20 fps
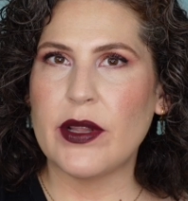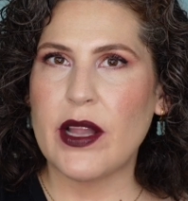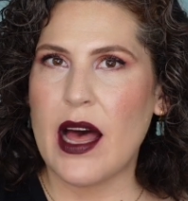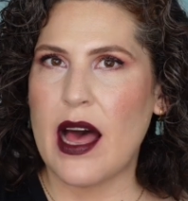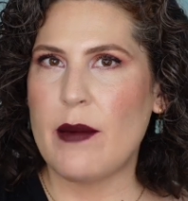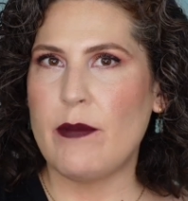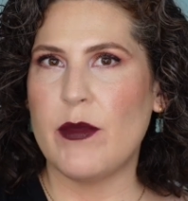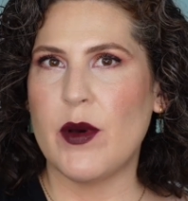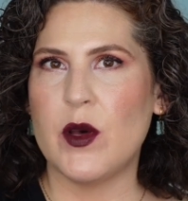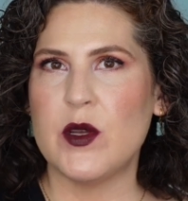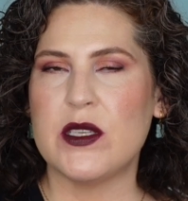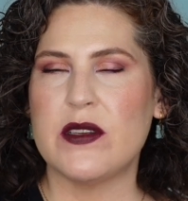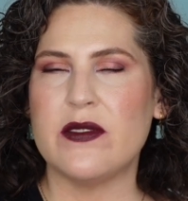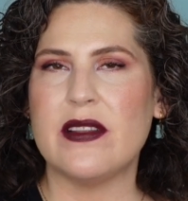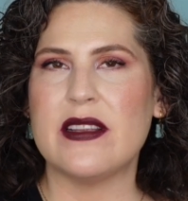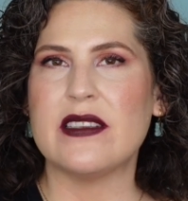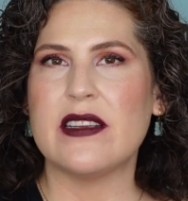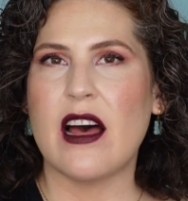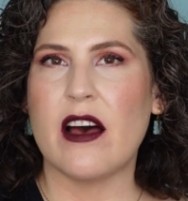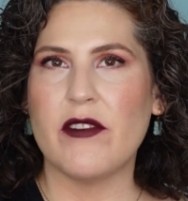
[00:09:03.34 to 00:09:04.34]
blot most of
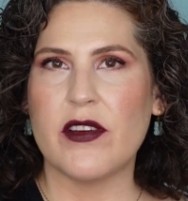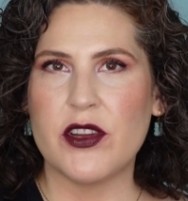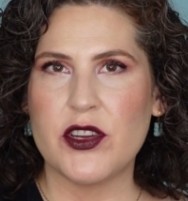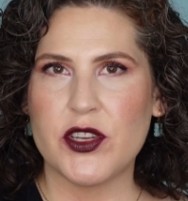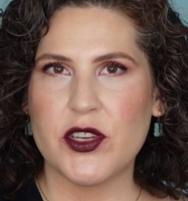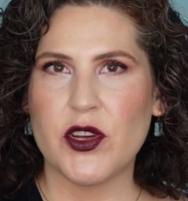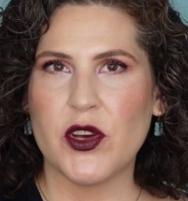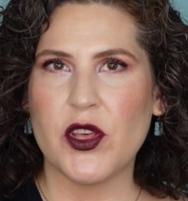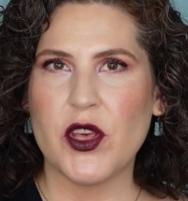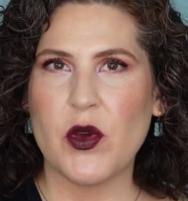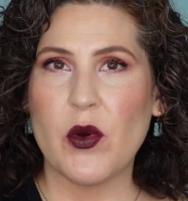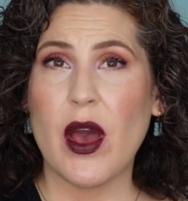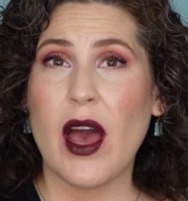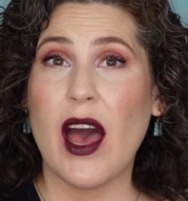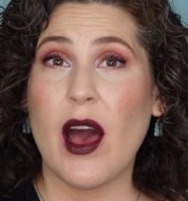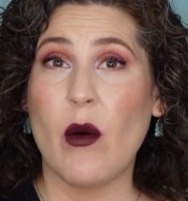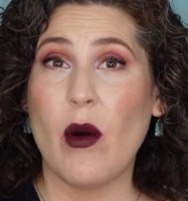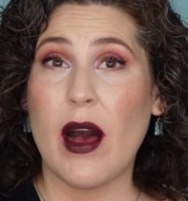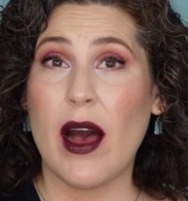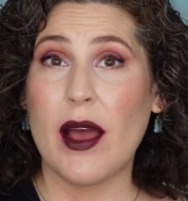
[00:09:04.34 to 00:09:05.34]
this off and show you
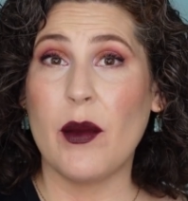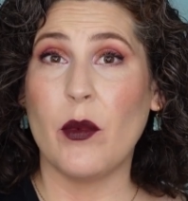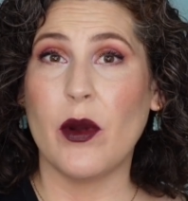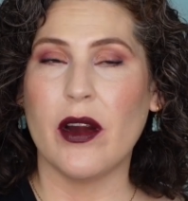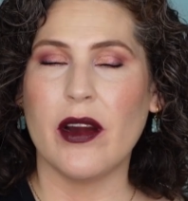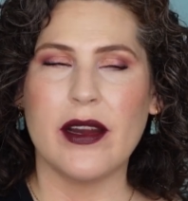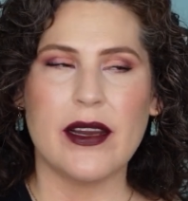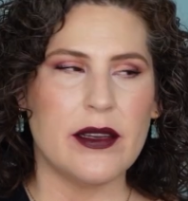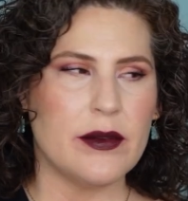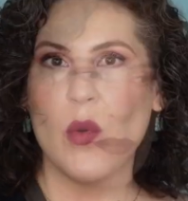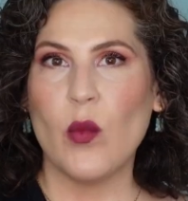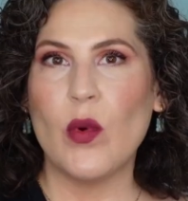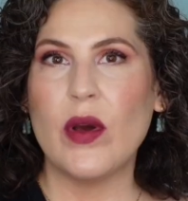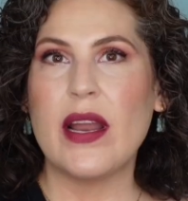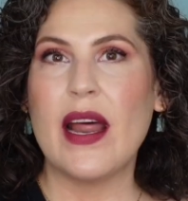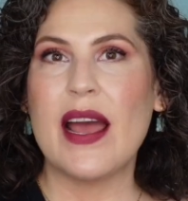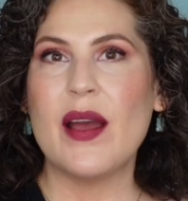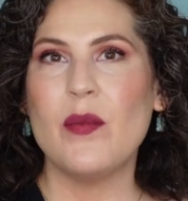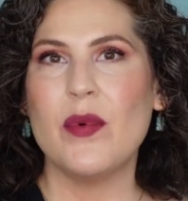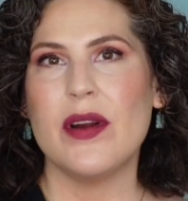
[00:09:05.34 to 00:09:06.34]
how I wear it.
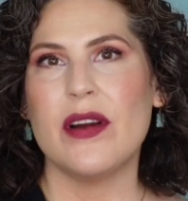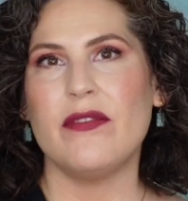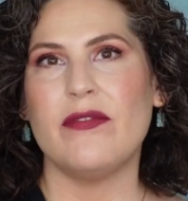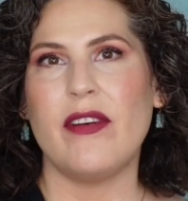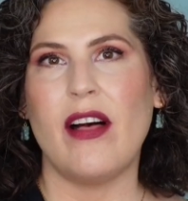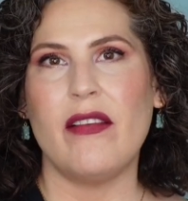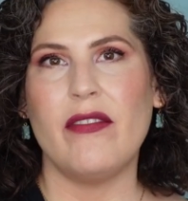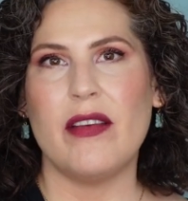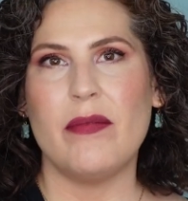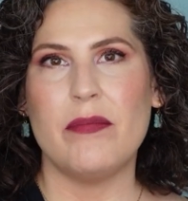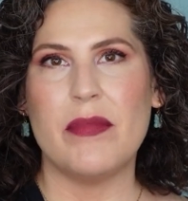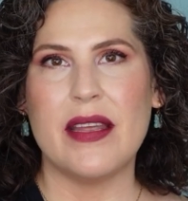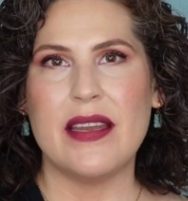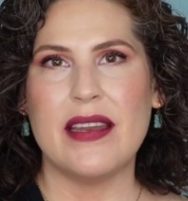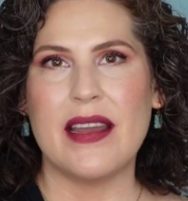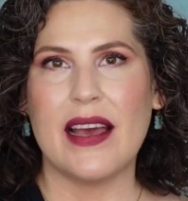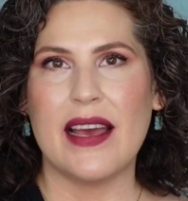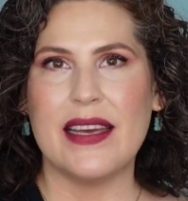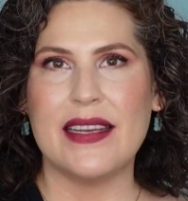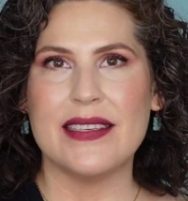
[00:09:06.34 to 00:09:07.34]
When I wear Velvet
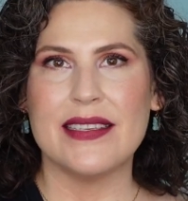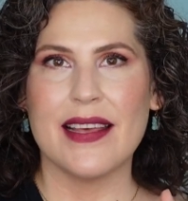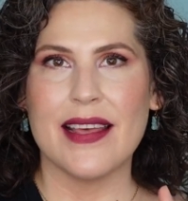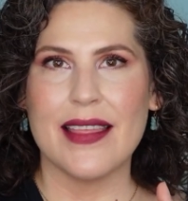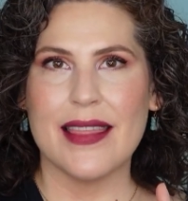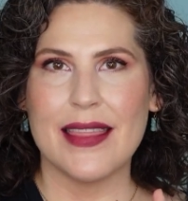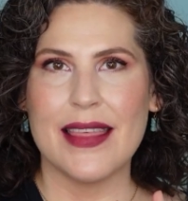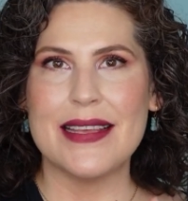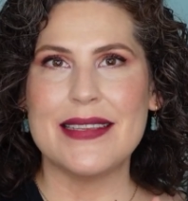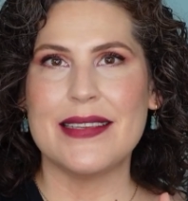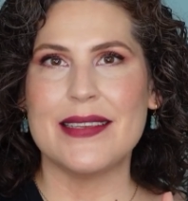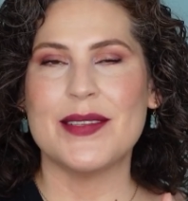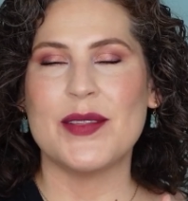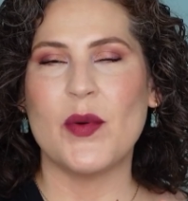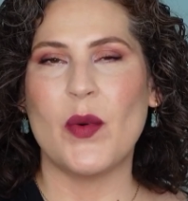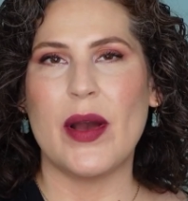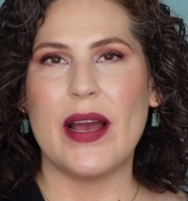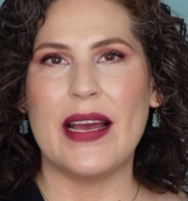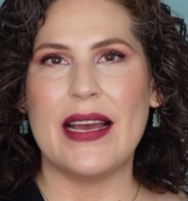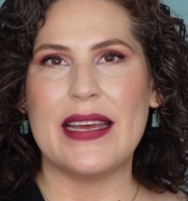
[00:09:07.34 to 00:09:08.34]
Midnight, this is
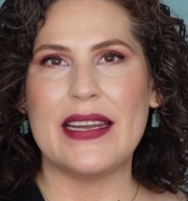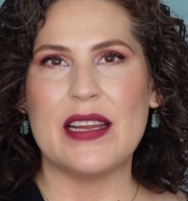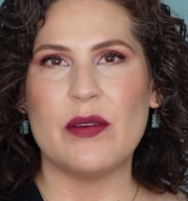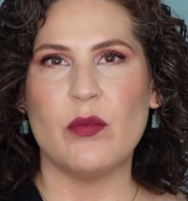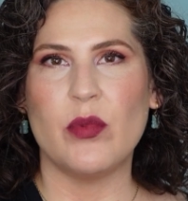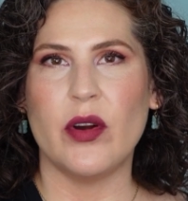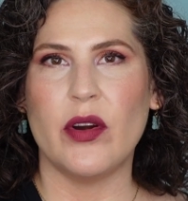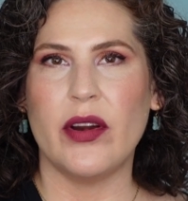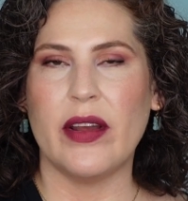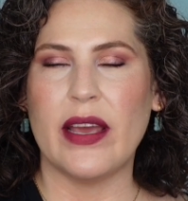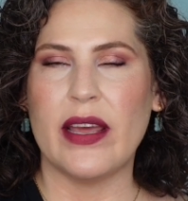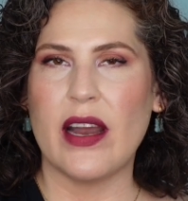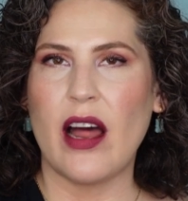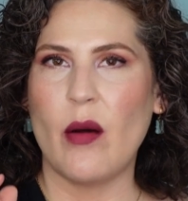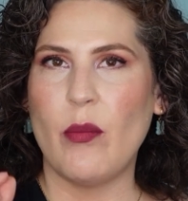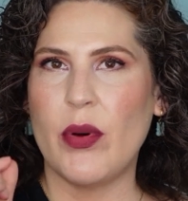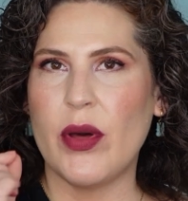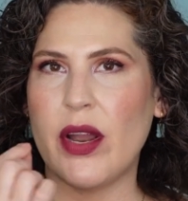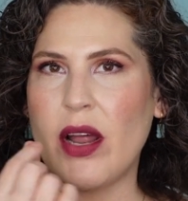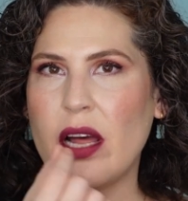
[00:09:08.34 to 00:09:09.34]
the way I end up wearing it.
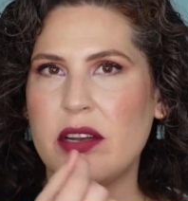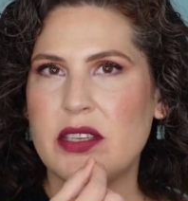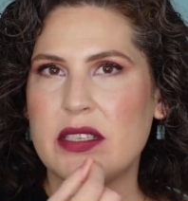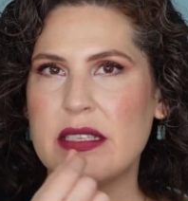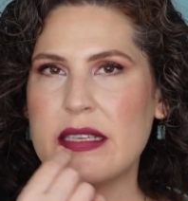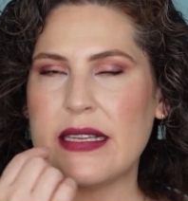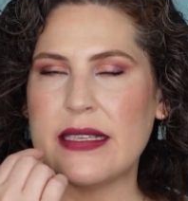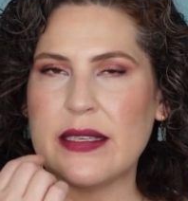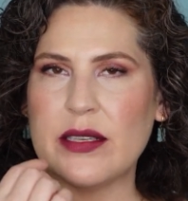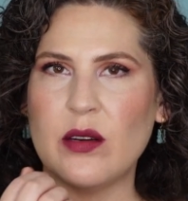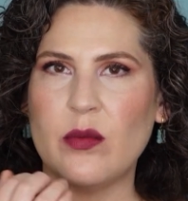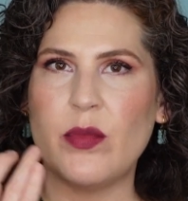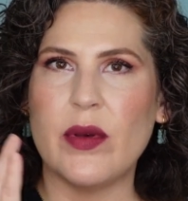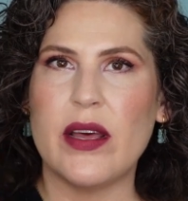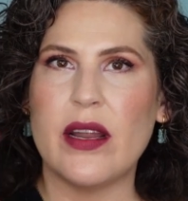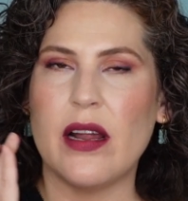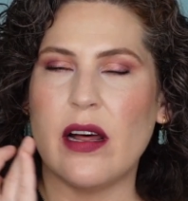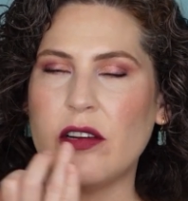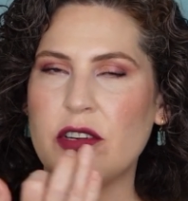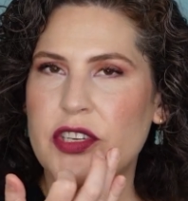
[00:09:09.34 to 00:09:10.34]
I'll put on just a little
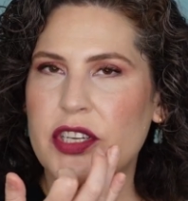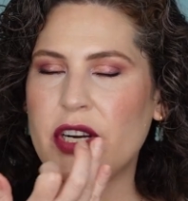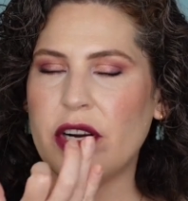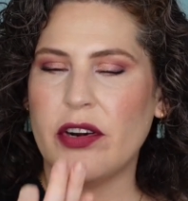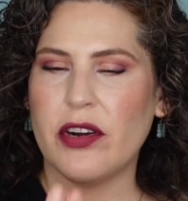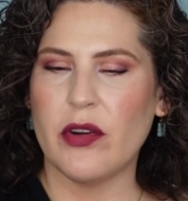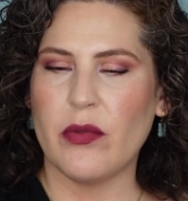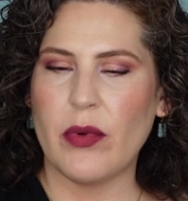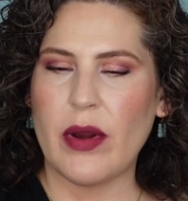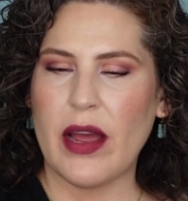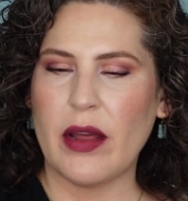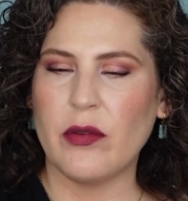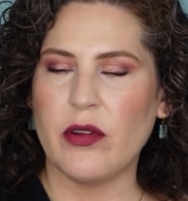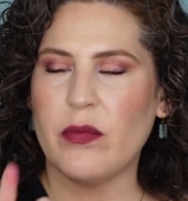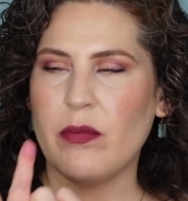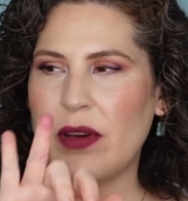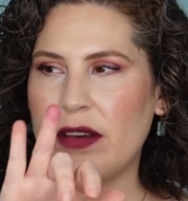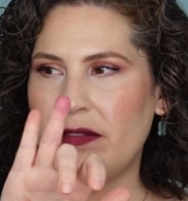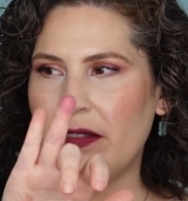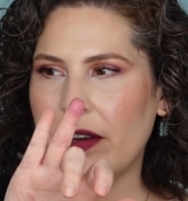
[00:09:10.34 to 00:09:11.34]
bit, I'll share it around
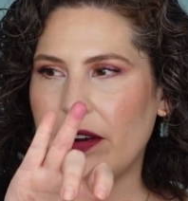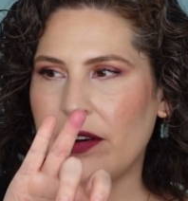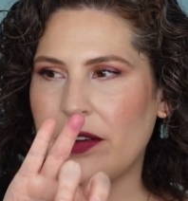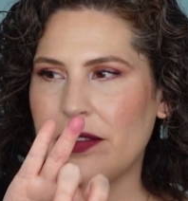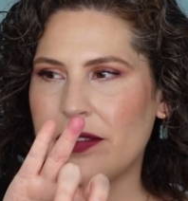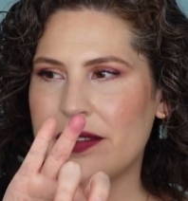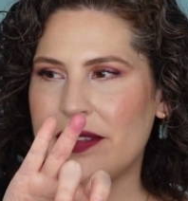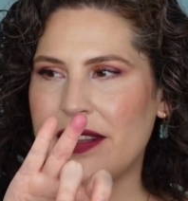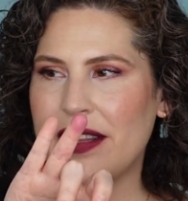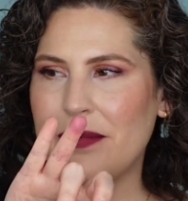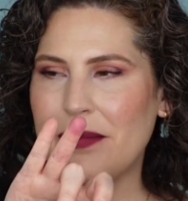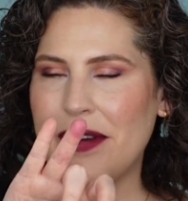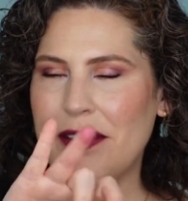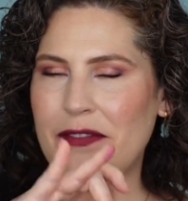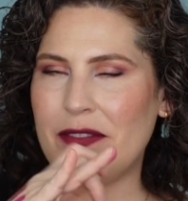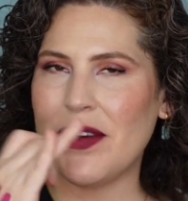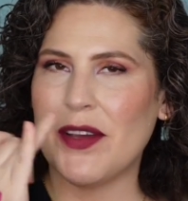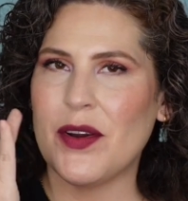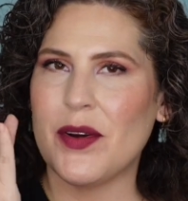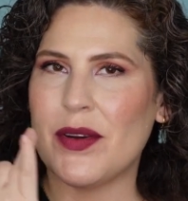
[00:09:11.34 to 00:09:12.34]
with my finger. You'll see that my
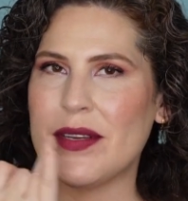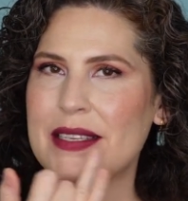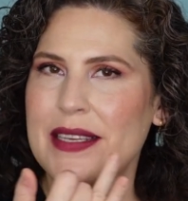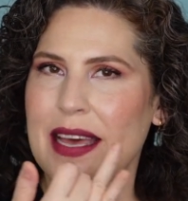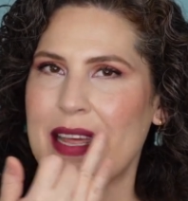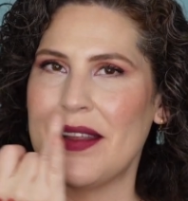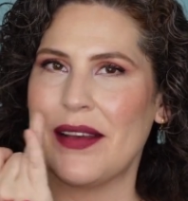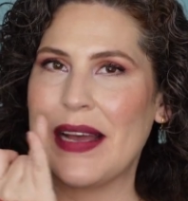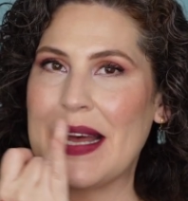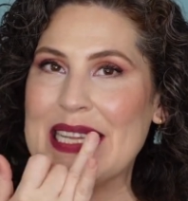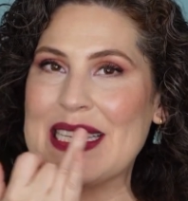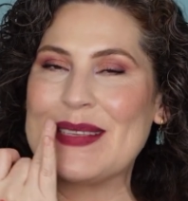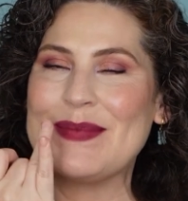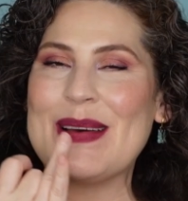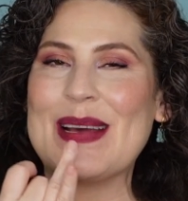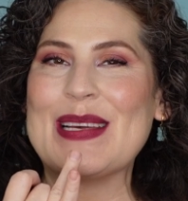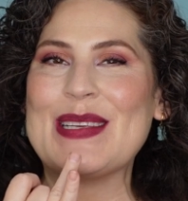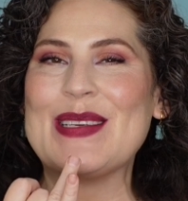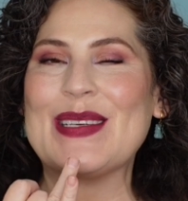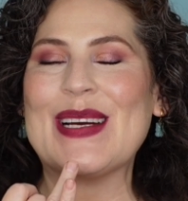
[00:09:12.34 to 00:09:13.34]
finger has kind of got some
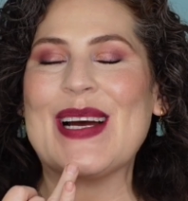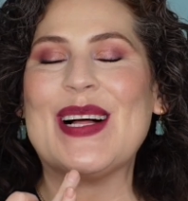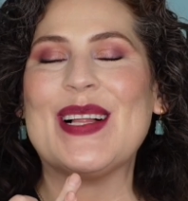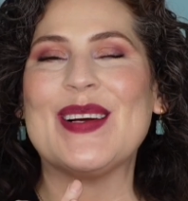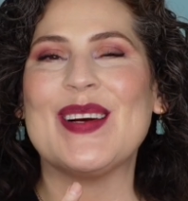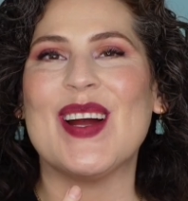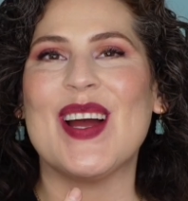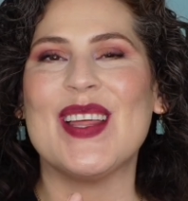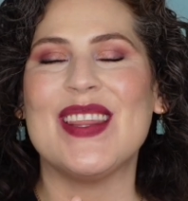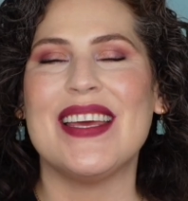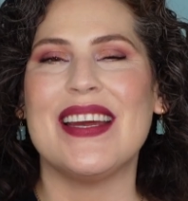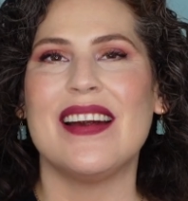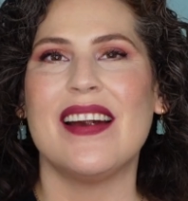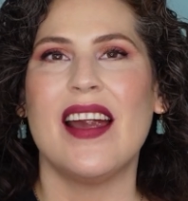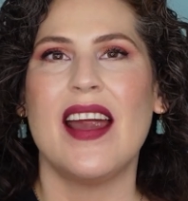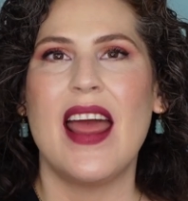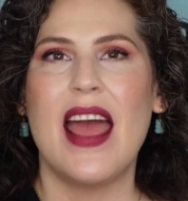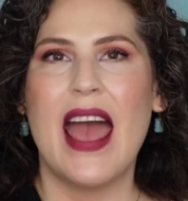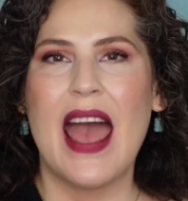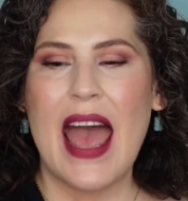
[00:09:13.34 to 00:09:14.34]
extra color on there.